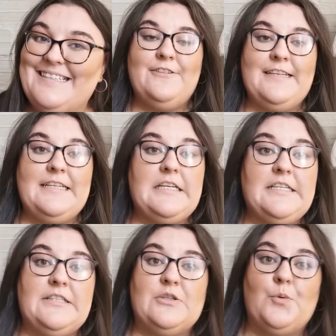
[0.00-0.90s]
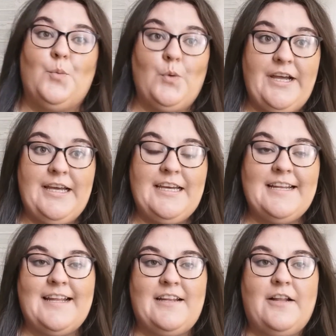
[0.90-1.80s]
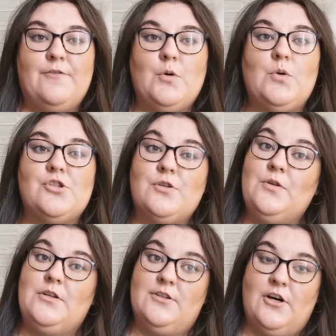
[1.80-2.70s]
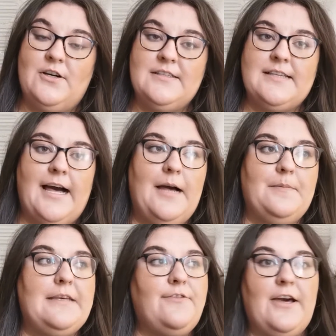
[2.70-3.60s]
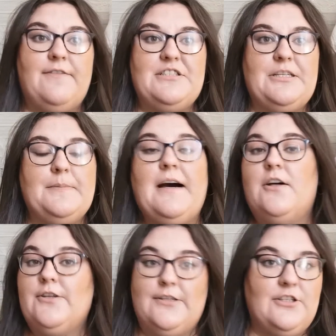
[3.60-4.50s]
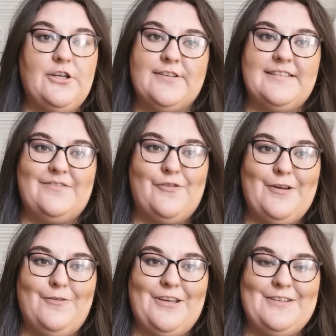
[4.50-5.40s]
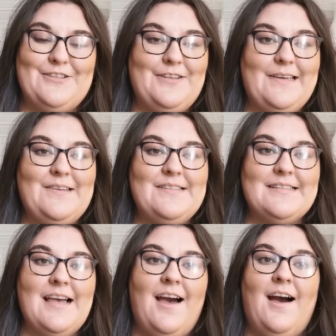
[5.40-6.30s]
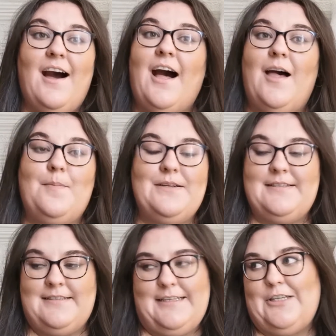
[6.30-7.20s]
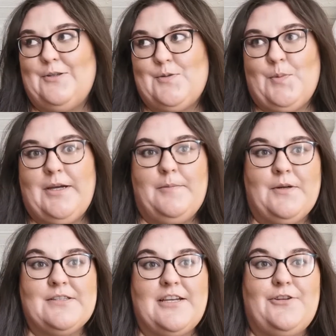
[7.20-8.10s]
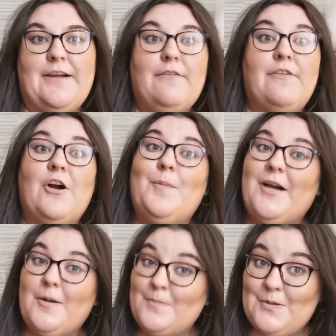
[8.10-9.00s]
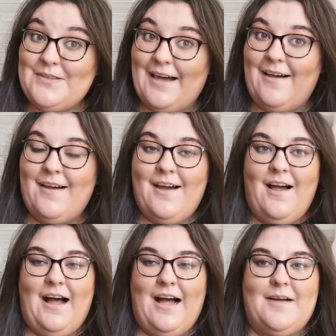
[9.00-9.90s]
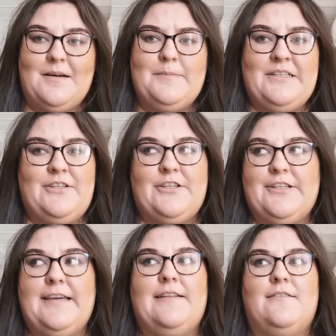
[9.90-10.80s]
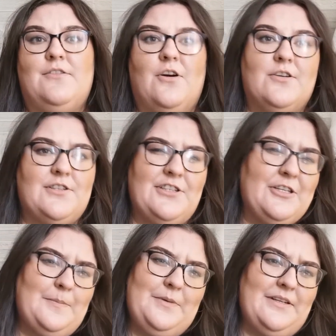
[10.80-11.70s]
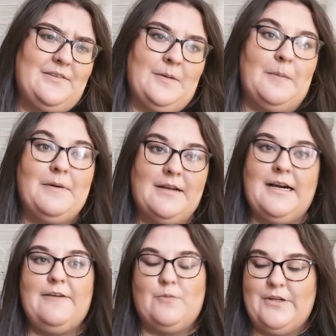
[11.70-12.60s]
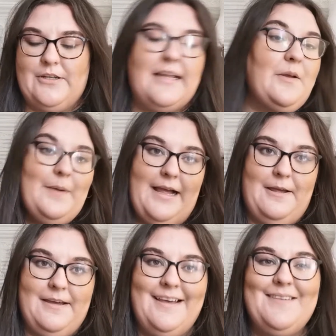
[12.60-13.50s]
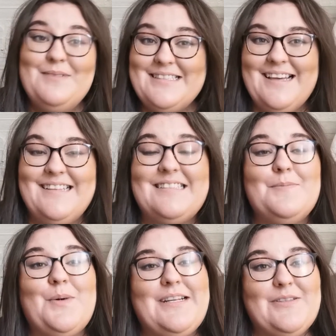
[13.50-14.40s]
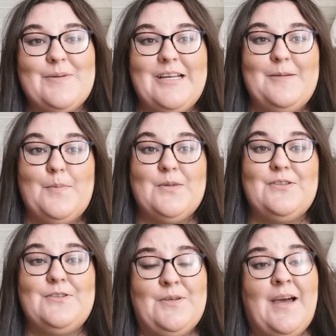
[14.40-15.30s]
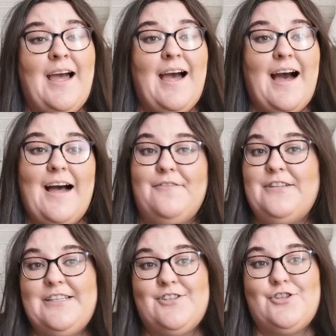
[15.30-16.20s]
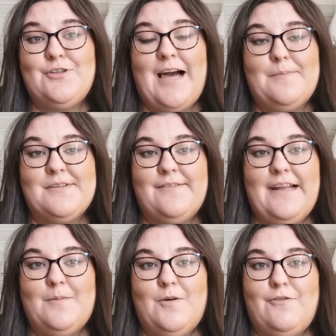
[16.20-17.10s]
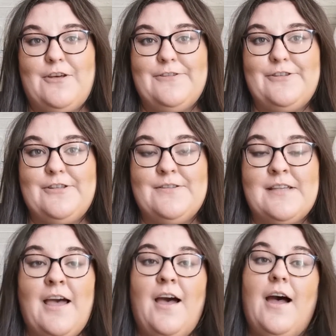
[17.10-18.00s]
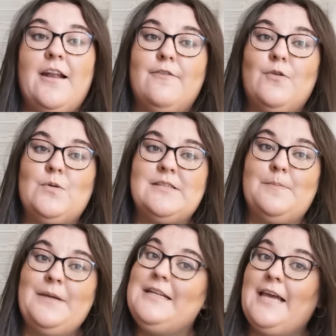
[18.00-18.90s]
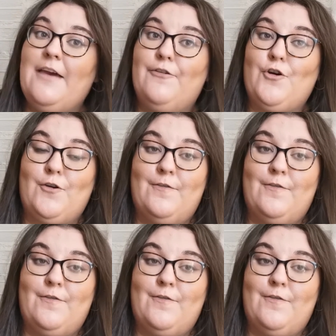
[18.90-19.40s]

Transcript: You'll need is Word, and then of course Google Docs. If you have a Gmail, Google Docs is free for you to use. I personally use Word because I do everything on my computer. I mean, you could get Docs on your computer as well, but I have Word. Anyway, besides the point, it's really important to have these two apps available for you to use, and of course a PDF